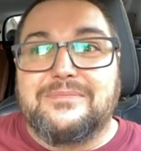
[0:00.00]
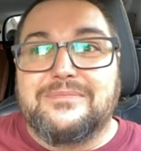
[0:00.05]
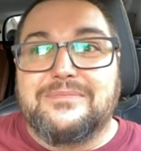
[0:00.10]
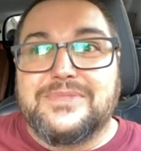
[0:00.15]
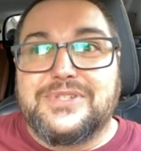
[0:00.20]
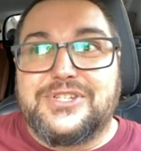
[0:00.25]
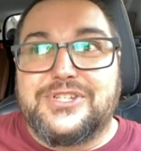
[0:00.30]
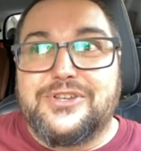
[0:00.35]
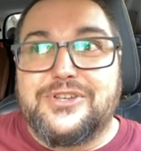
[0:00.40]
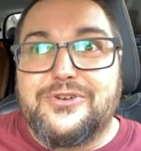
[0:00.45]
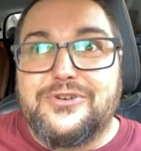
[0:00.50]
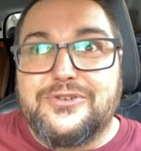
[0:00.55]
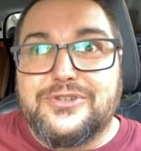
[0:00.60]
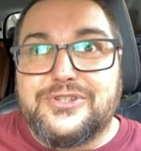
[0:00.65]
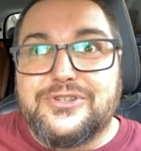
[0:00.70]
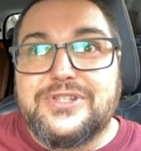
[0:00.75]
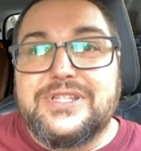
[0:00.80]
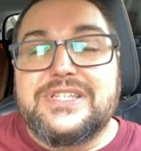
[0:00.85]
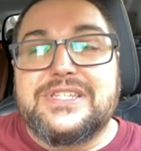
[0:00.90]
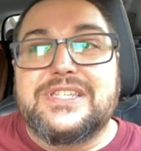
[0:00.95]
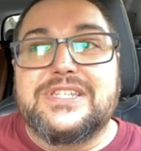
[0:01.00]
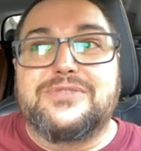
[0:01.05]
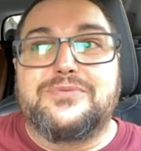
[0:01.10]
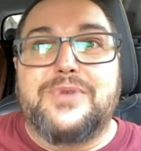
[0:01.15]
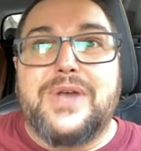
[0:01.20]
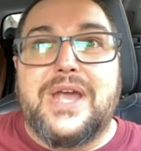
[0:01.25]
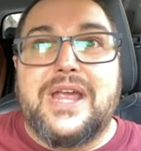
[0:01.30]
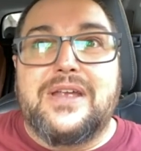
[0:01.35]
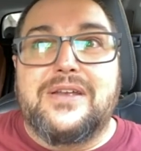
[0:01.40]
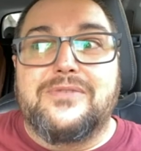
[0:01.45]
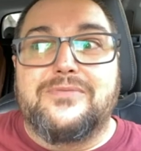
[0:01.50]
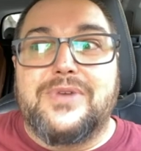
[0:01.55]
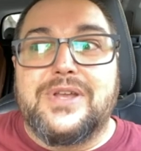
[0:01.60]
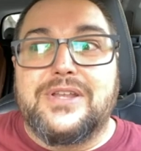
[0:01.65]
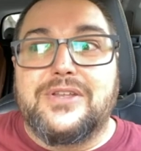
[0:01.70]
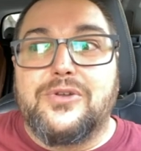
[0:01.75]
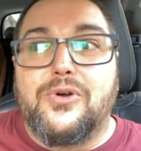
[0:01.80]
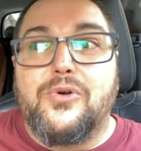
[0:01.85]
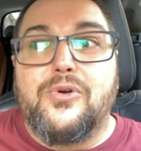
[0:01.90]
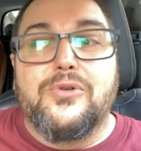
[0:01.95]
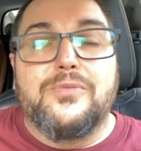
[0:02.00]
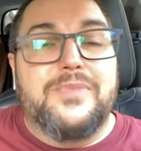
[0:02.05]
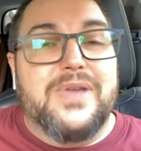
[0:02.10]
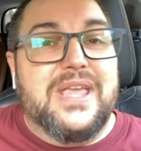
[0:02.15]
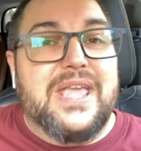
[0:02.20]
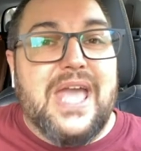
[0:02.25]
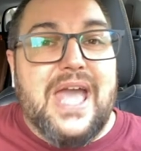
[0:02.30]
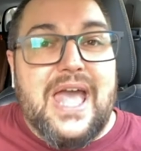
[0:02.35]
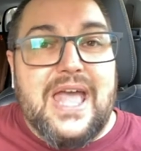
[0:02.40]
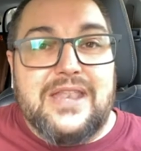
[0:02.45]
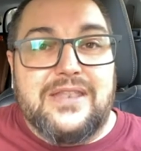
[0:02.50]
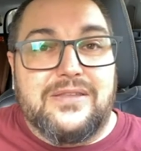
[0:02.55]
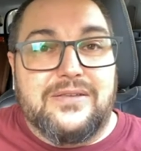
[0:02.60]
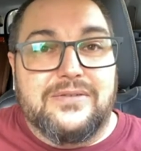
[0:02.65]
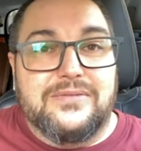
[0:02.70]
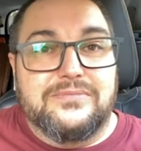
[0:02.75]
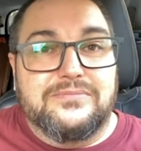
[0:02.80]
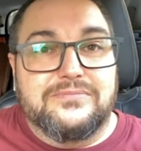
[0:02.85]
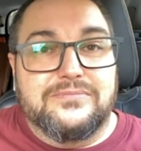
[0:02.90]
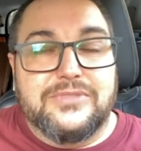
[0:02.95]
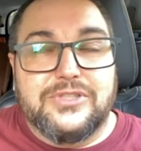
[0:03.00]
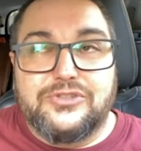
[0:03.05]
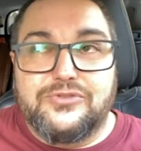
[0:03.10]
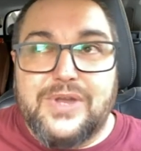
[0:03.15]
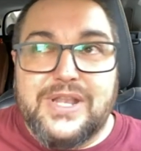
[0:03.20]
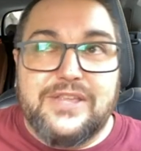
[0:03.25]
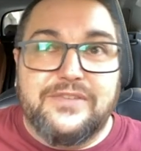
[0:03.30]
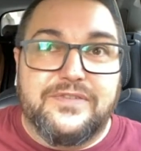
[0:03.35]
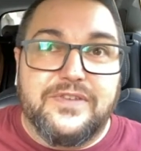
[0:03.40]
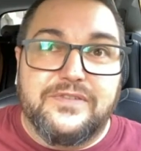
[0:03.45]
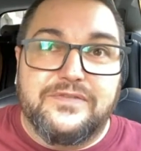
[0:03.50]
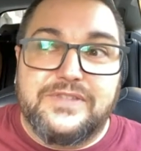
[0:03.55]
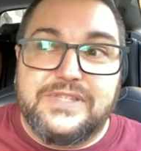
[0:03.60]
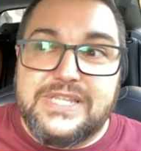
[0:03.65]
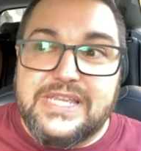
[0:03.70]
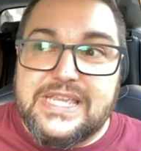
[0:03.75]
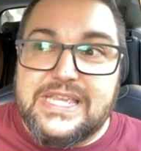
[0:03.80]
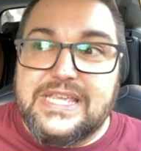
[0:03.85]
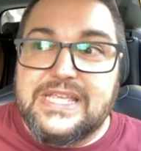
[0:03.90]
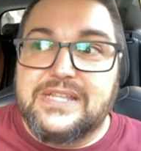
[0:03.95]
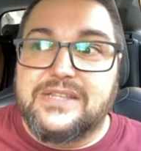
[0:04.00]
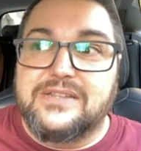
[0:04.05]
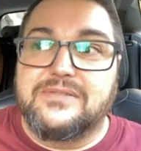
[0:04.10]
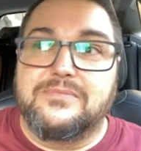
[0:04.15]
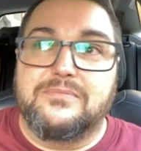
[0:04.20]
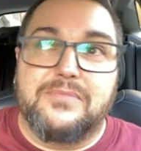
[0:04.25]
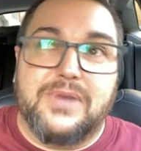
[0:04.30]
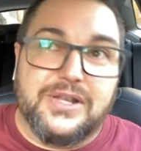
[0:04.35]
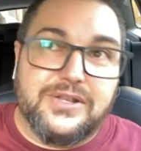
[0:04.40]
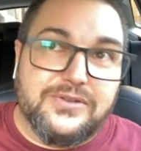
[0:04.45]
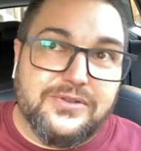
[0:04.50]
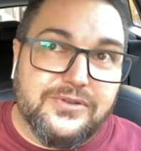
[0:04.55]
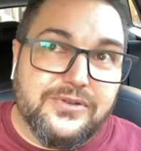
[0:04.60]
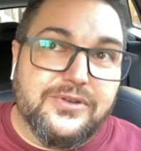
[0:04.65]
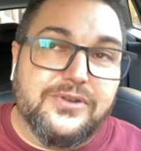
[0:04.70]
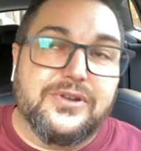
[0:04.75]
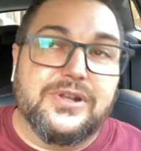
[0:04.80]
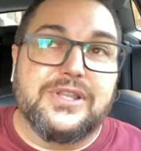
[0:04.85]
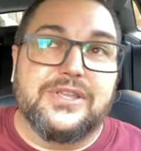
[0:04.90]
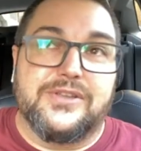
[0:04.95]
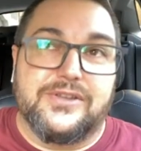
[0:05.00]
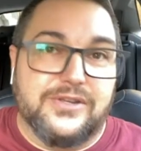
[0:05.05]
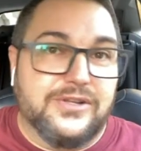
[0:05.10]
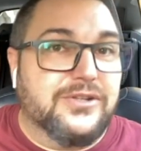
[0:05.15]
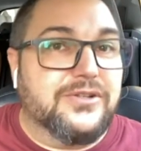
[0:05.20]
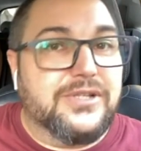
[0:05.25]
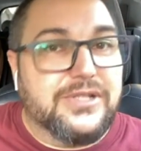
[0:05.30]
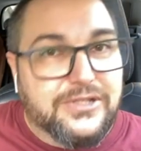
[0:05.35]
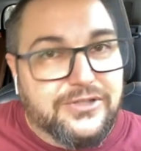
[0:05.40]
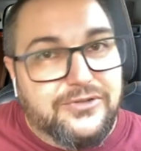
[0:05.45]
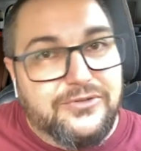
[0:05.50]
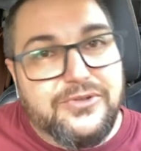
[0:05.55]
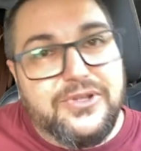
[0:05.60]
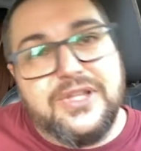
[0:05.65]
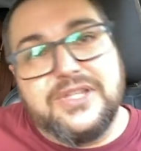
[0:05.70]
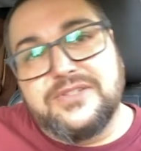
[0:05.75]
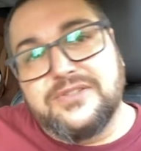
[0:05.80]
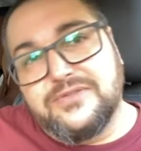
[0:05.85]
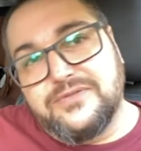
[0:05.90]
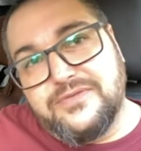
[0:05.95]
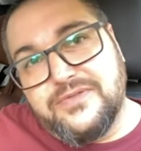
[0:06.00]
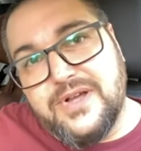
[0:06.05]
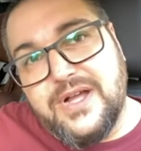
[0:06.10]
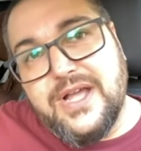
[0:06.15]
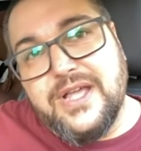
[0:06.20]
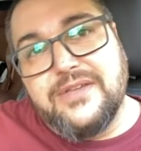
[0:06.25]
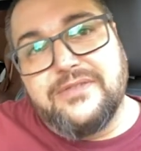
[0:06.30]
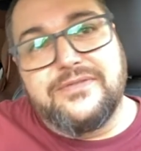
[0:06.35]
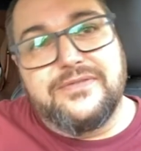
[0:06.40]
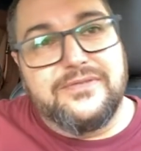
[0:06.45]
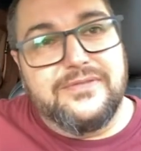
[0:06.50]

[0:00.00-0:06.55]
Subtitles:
So this is where it all began, 2015, but earlier in 2005.